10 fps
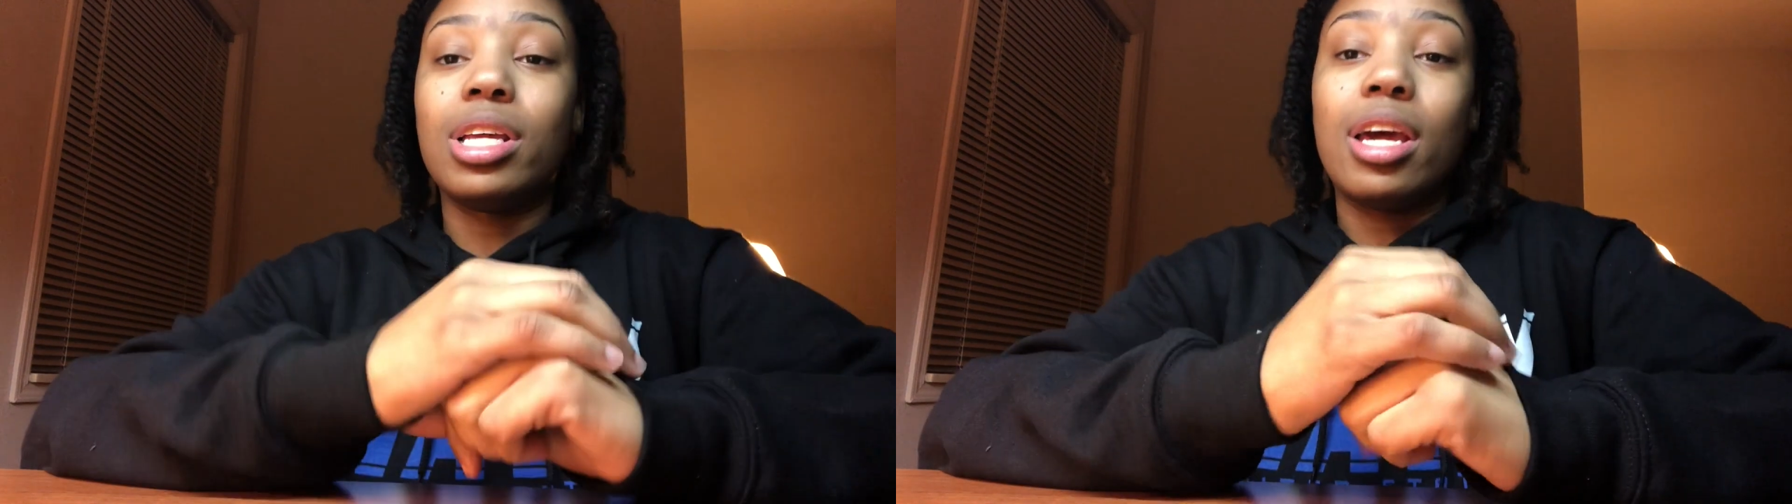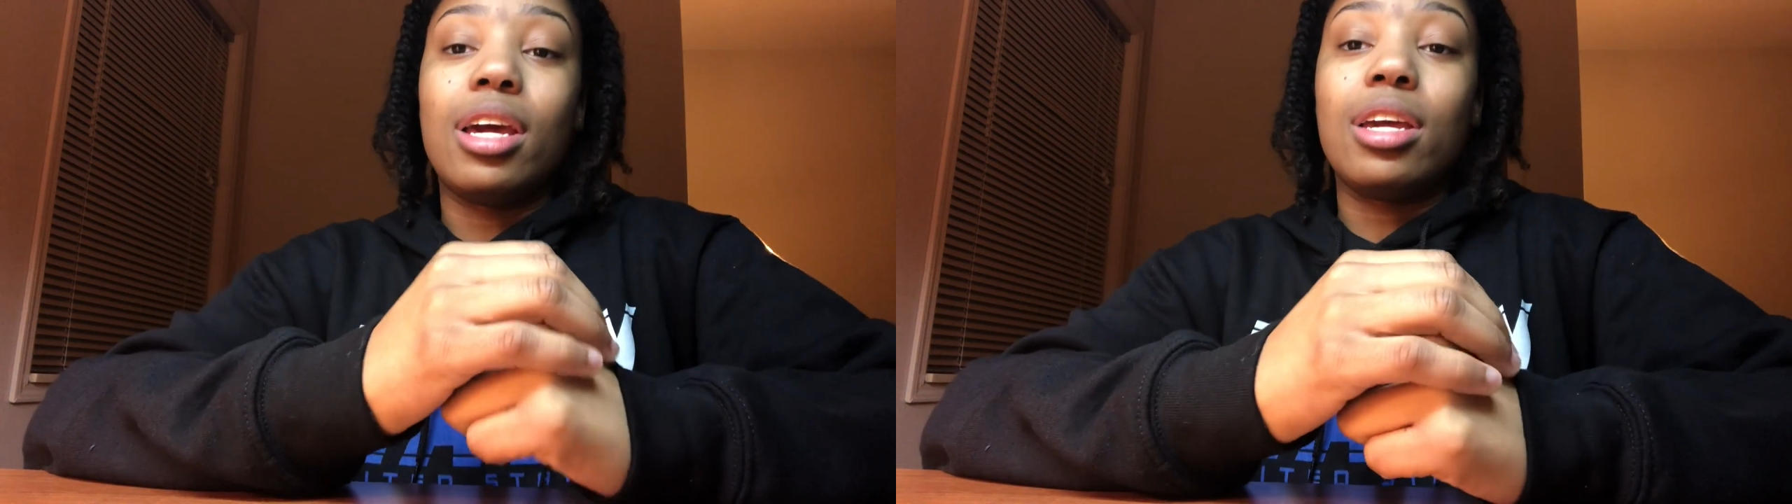
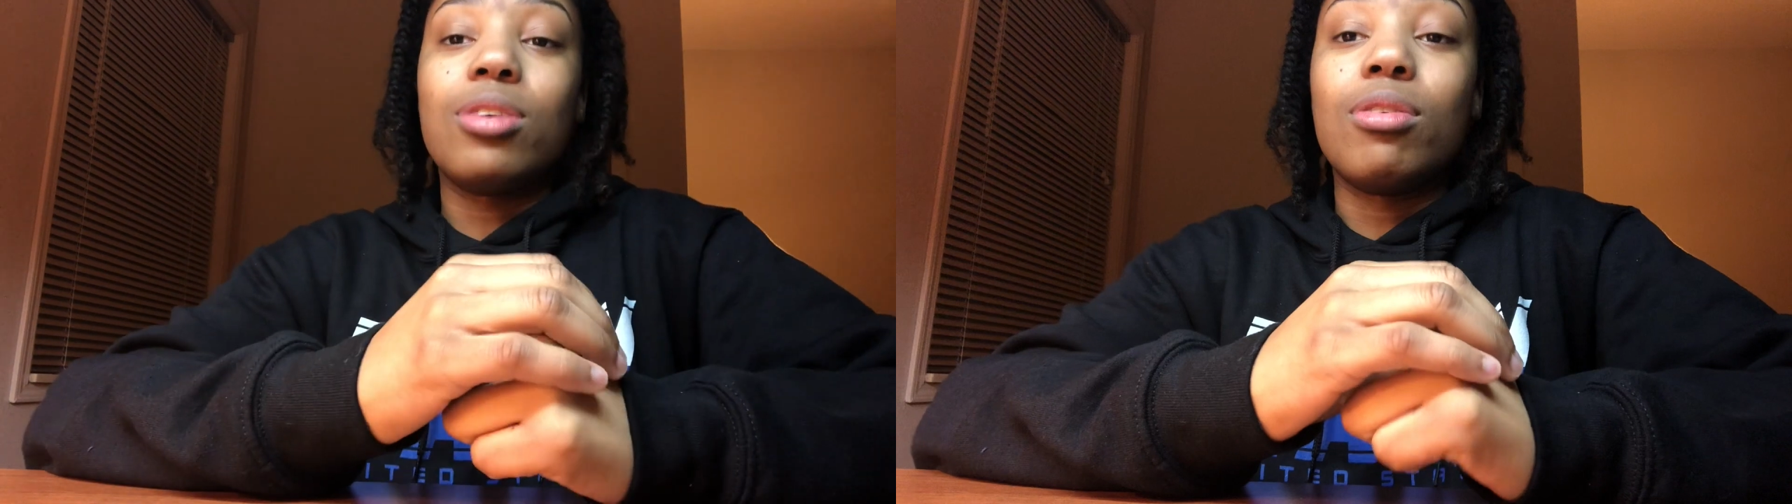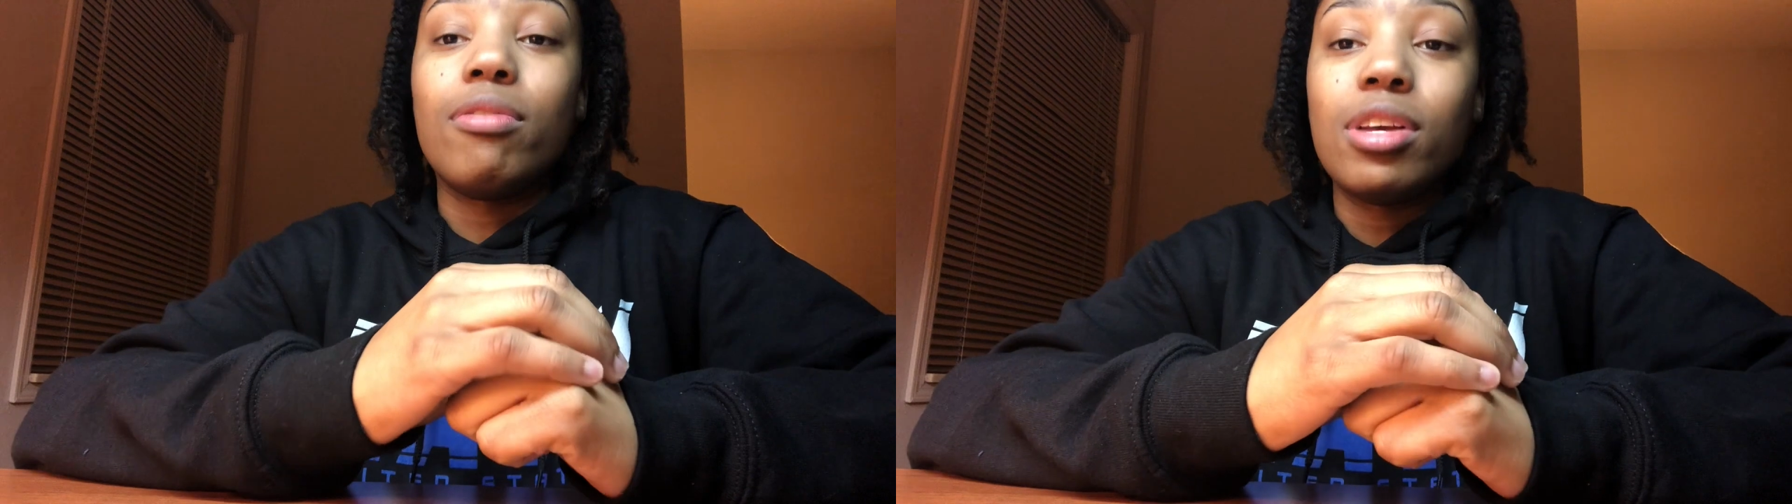Like,
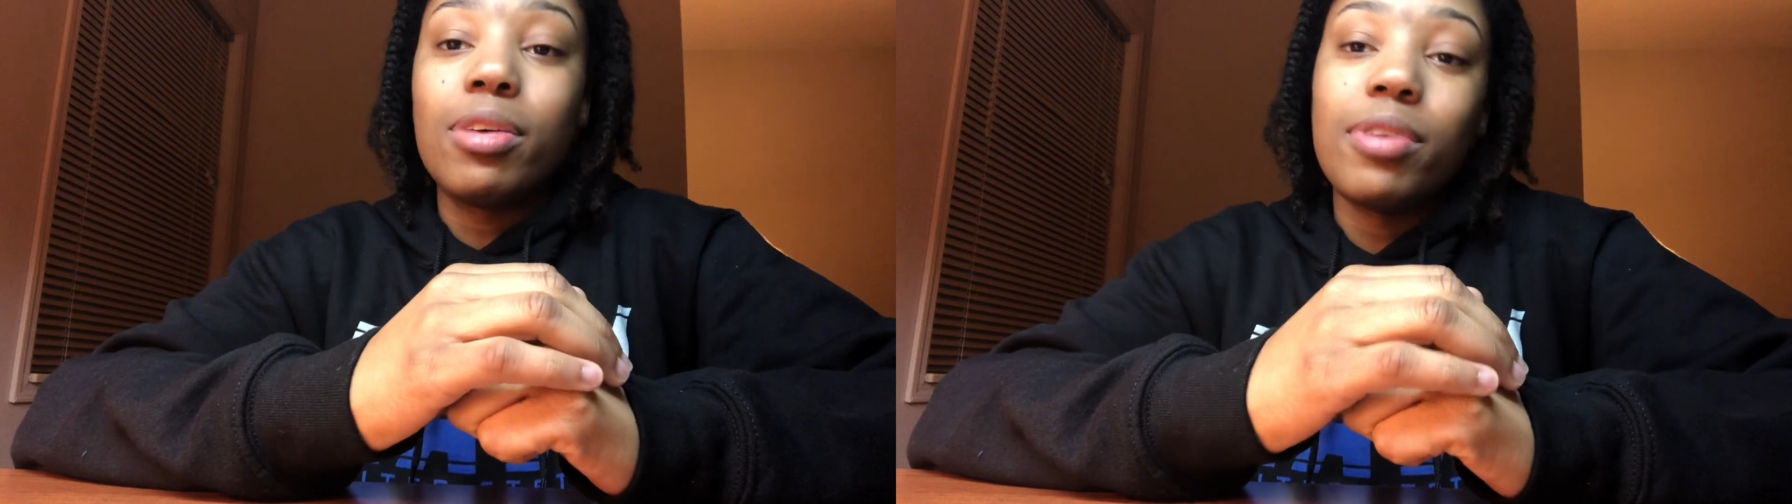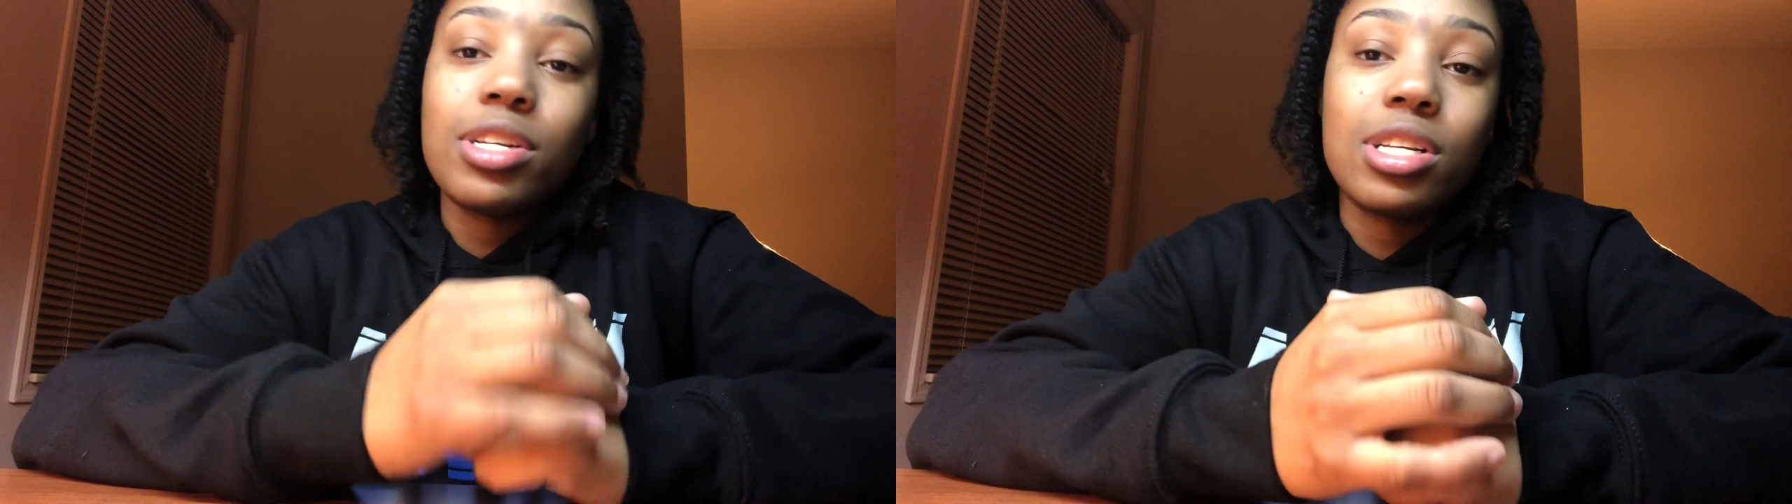if the
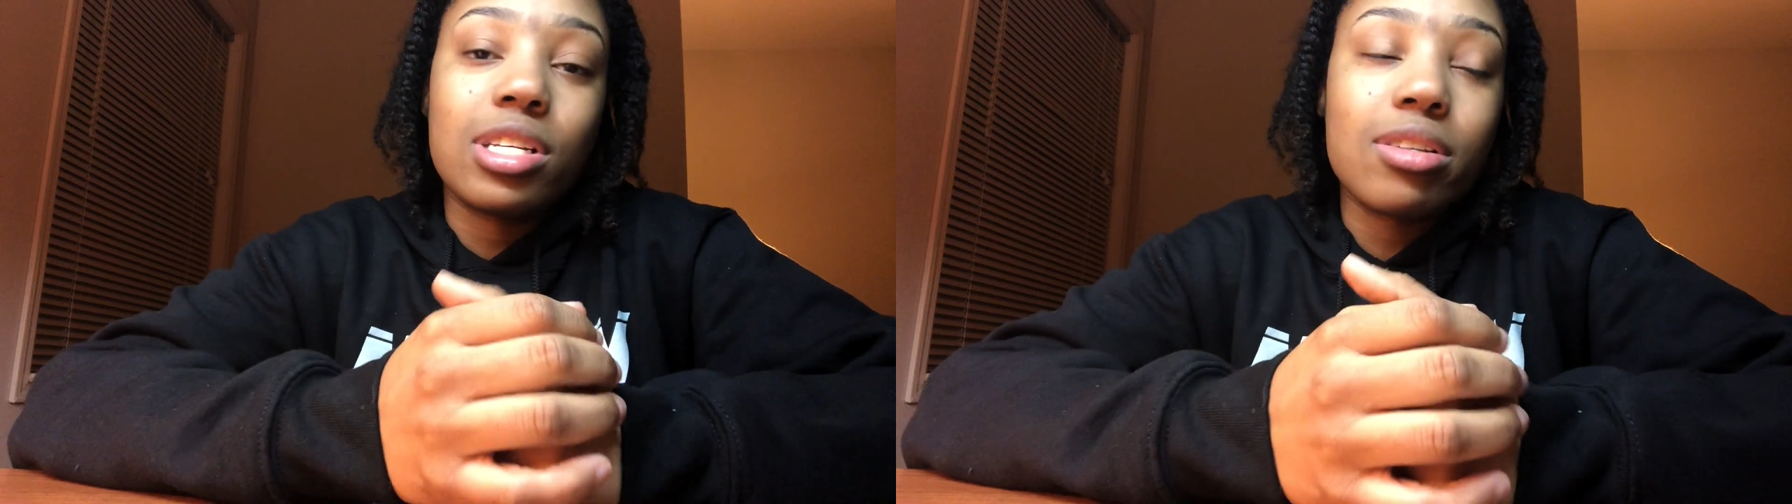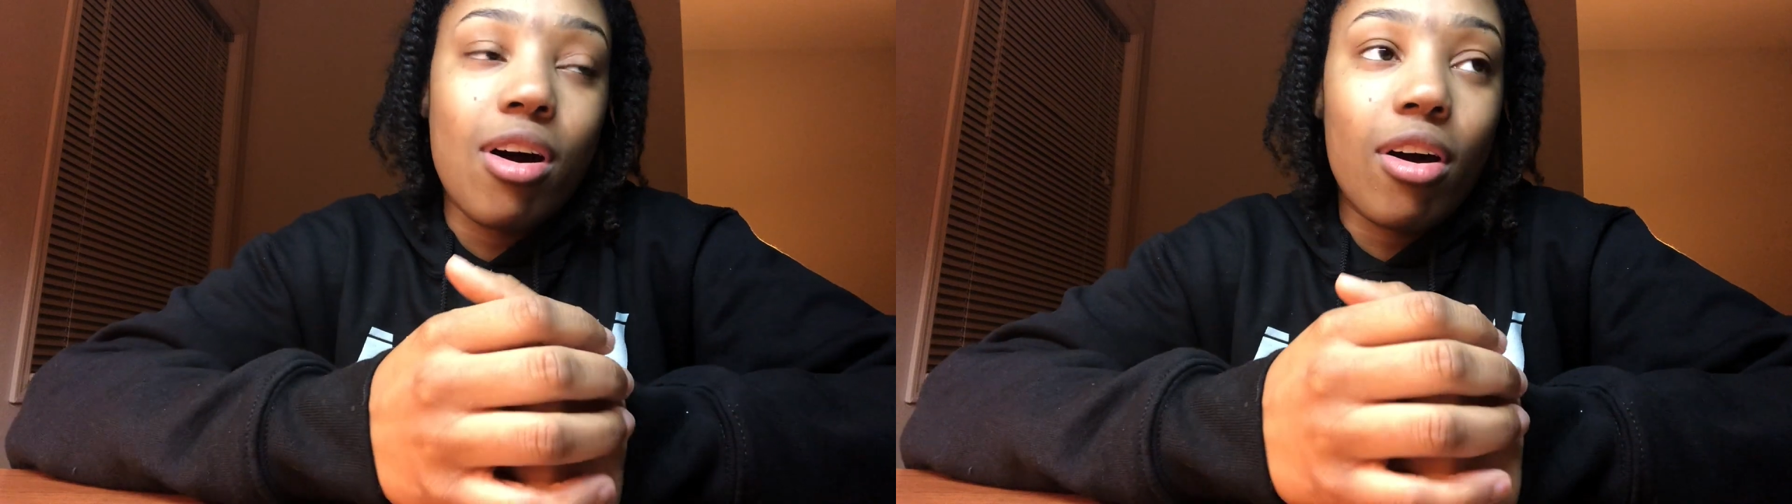division
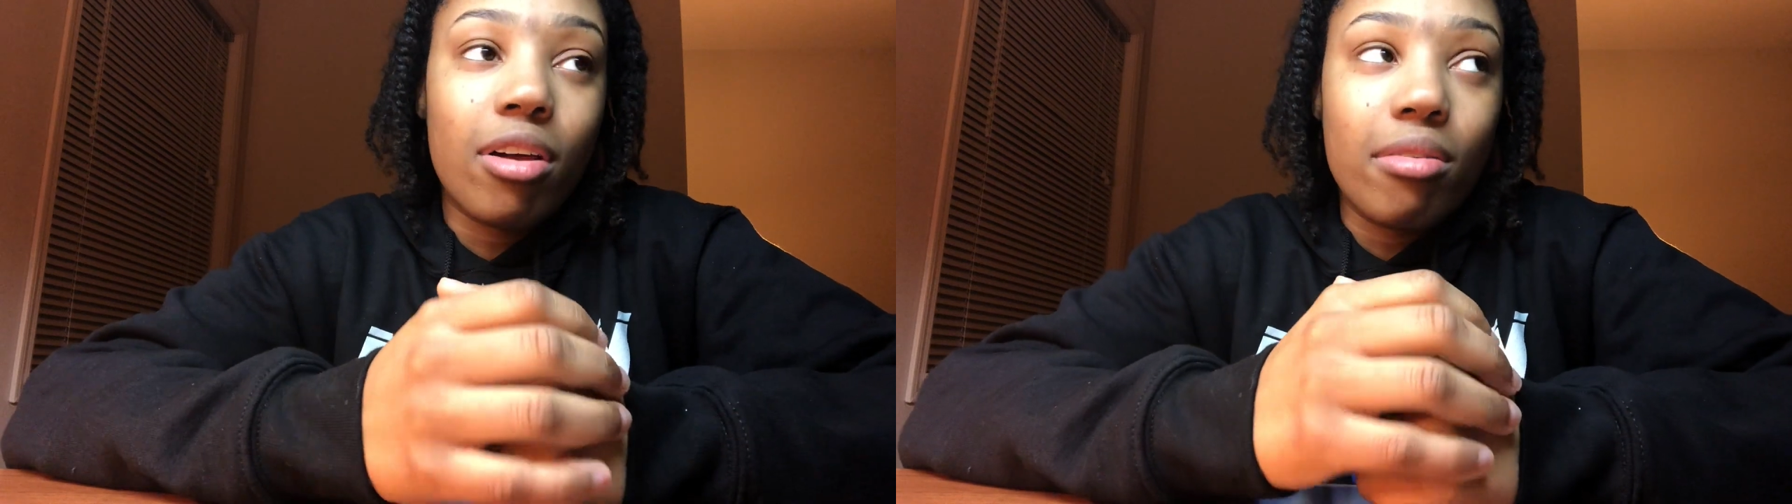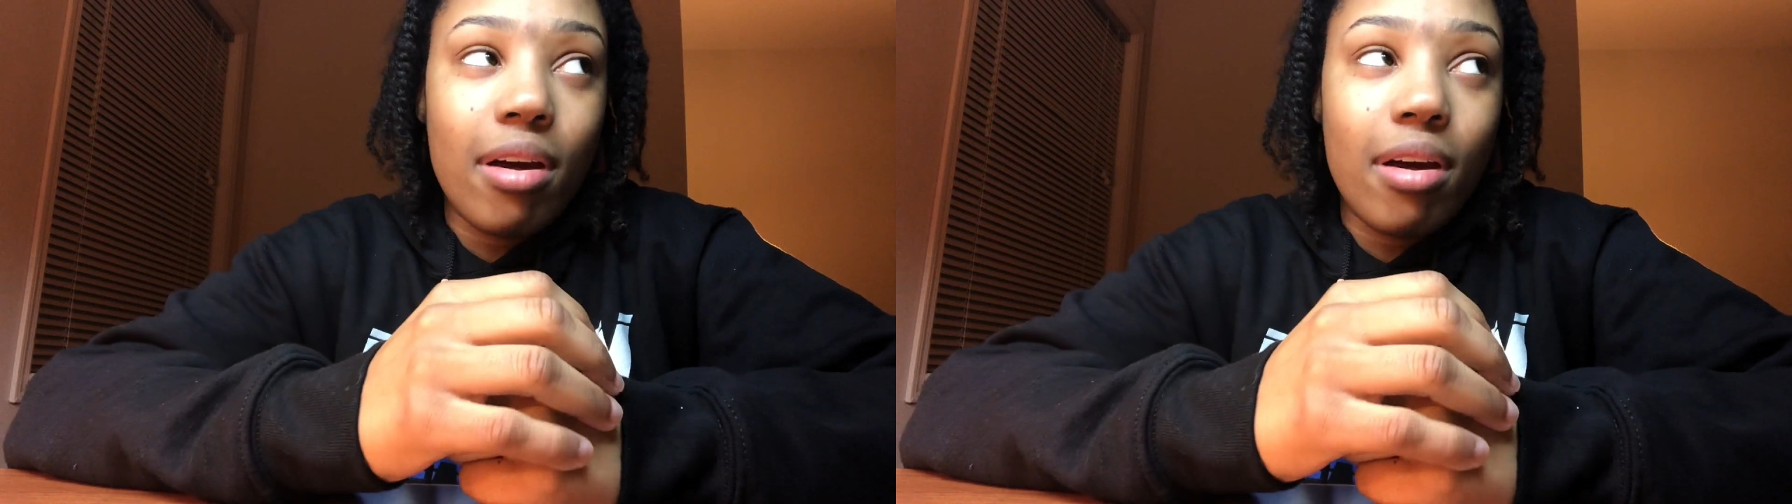is talking,